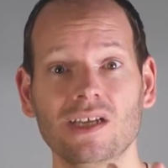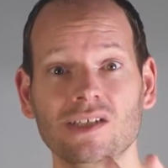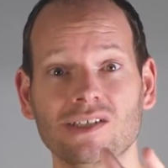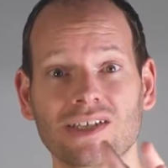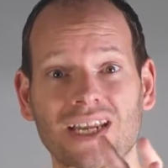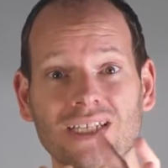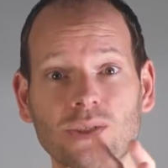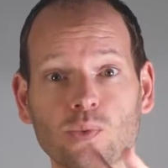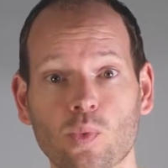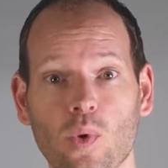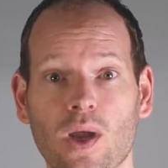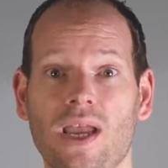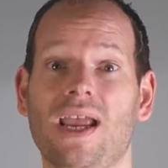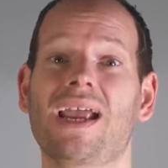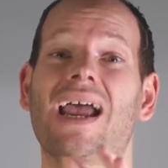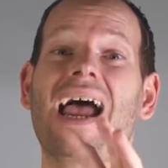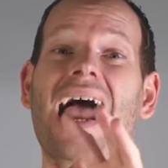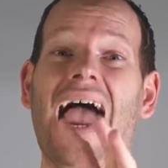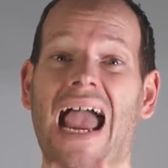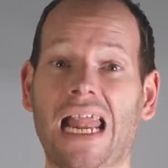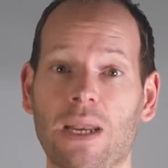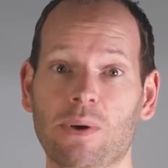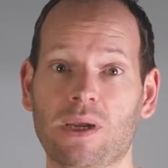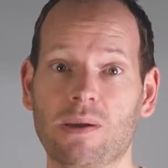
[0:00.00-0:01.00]
So that's why I
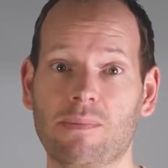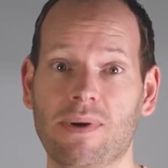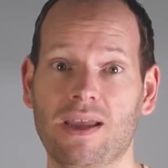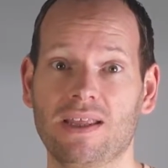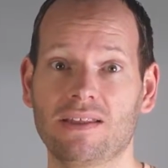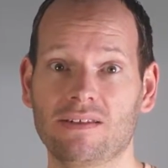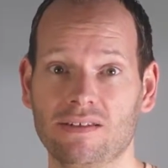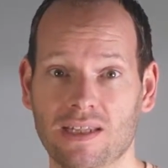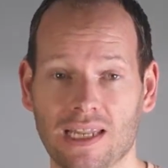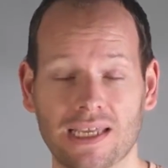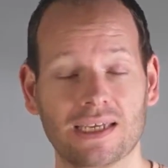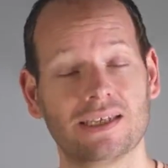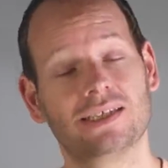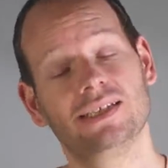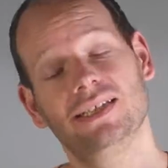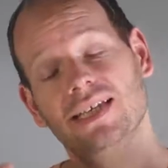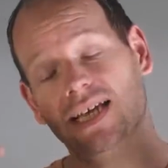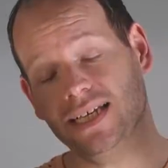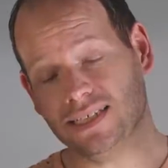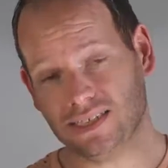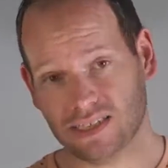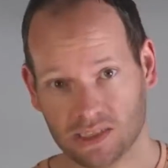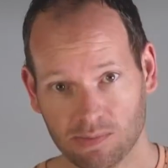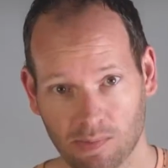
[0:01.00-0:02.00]
highly recommend, like
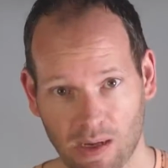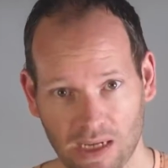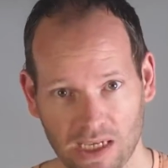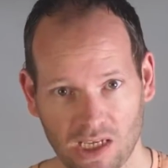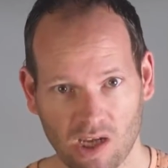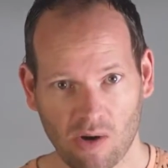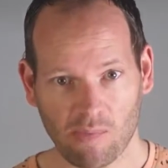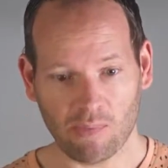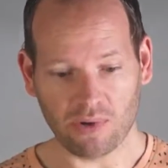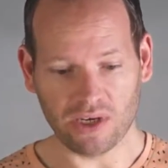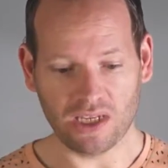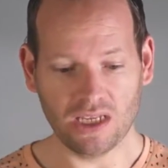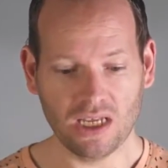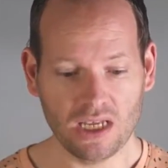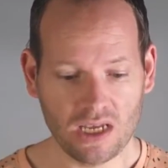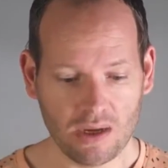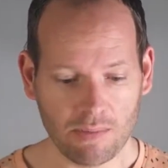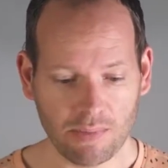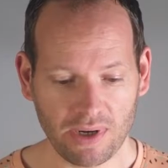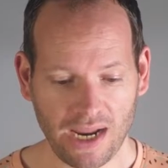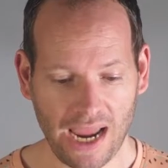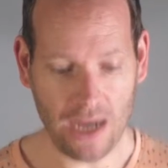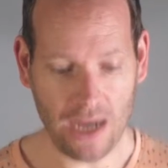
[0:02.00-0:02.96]
yes, it's my company, but I